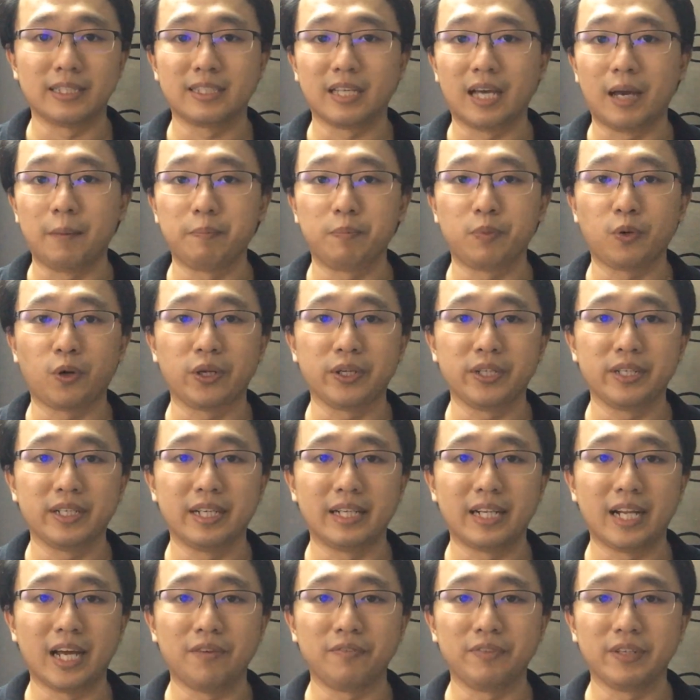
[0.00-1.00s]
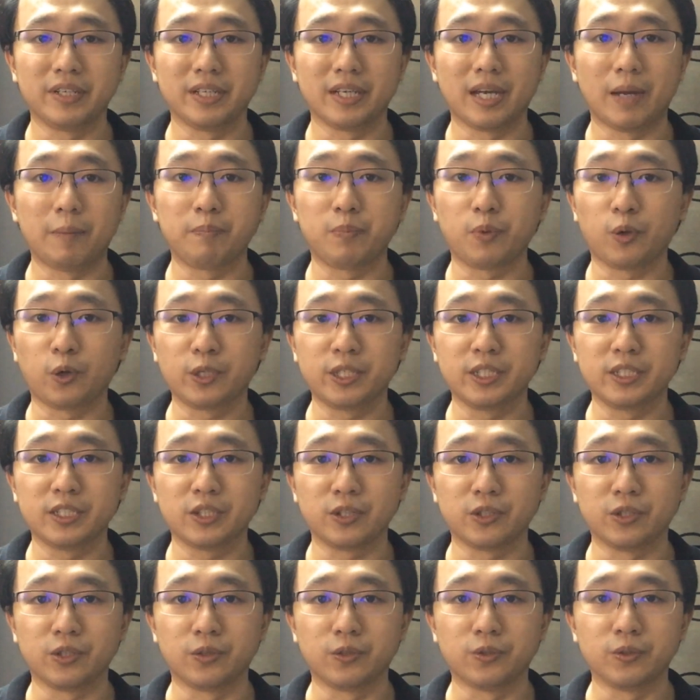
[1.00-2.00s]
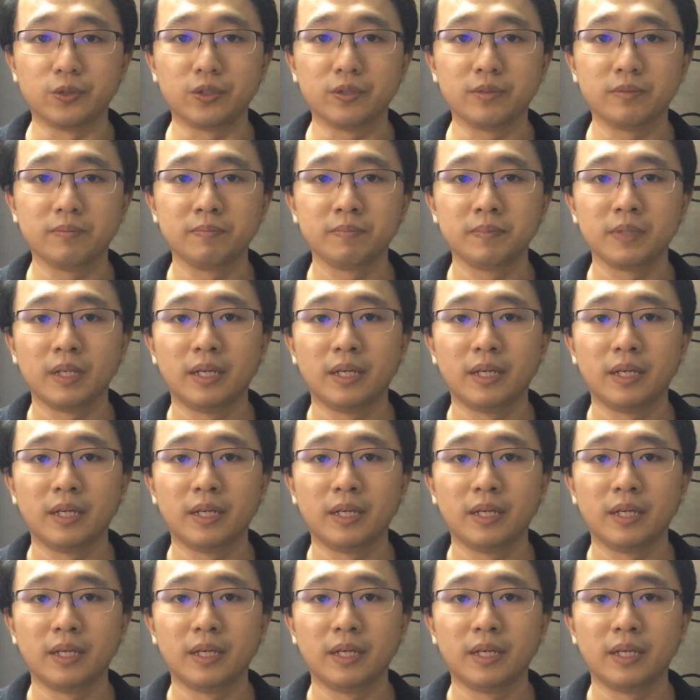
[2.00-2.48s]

as an employer and having employees on your own.